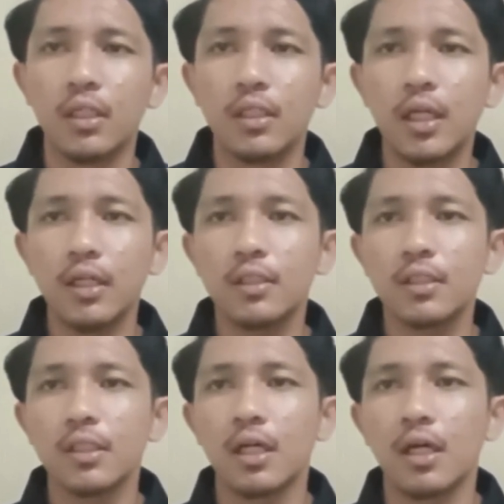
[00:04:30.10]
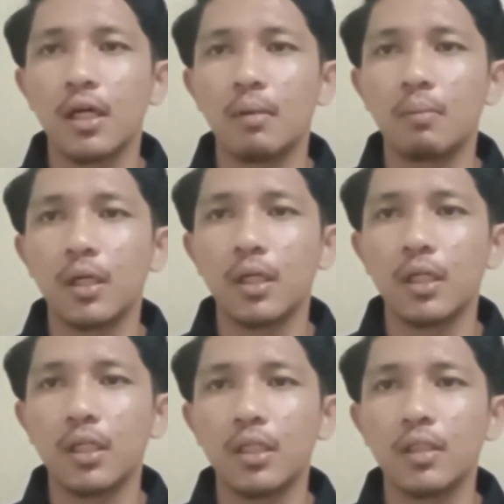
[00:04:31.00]
Next, my
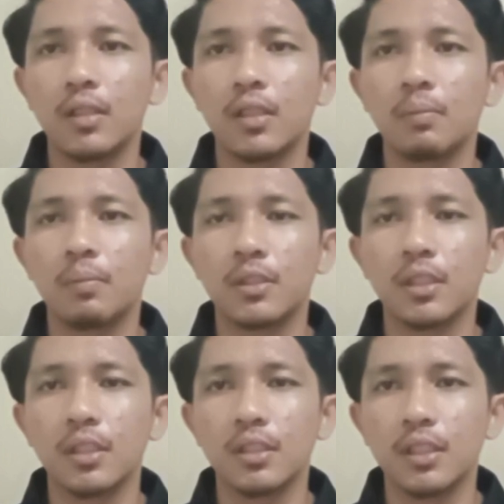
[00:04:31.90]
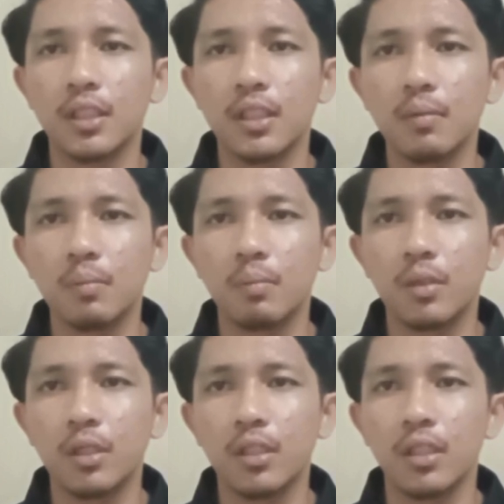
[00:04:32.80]
interpersonal skill
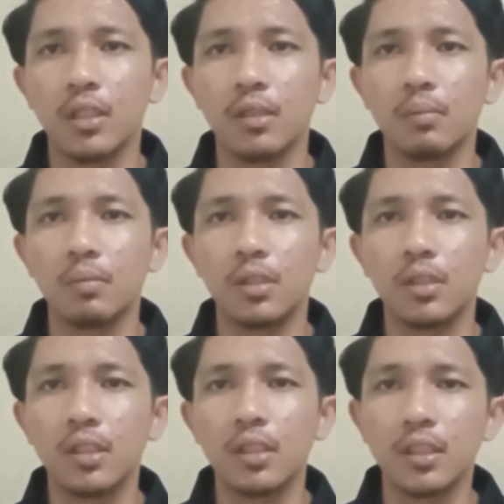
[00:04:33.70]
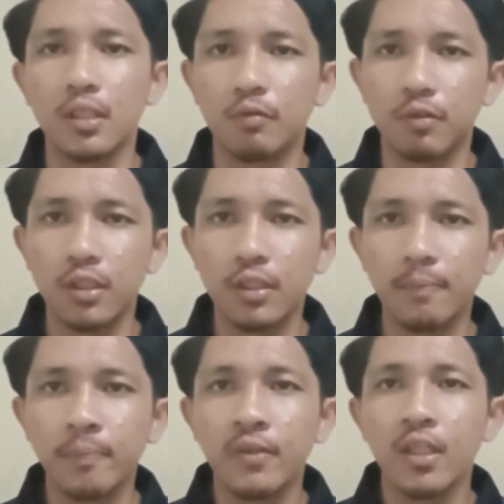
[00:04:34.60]
made a big difference.
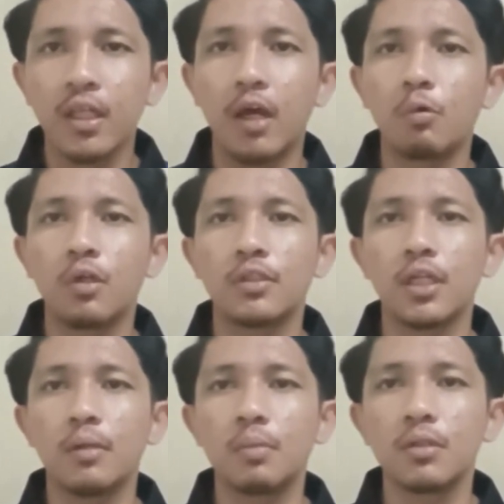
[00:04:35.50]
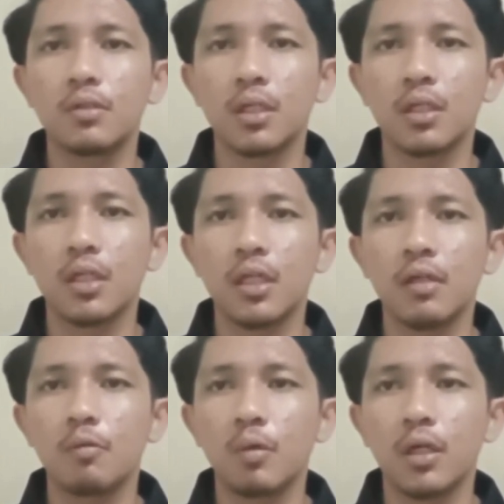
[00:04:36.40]
I was able to
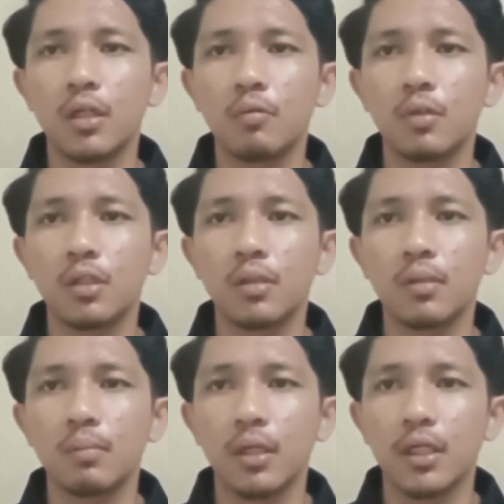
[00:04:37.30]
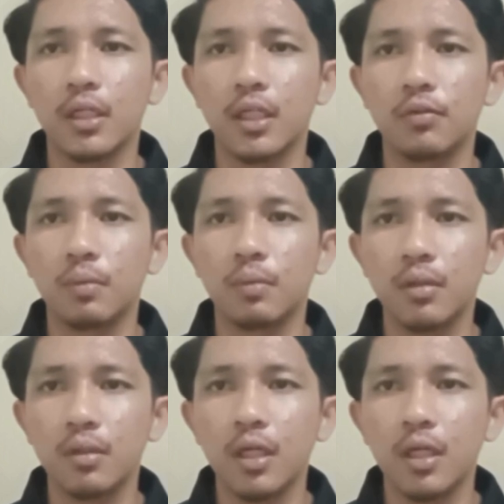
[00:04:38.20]
connect well with my classmates,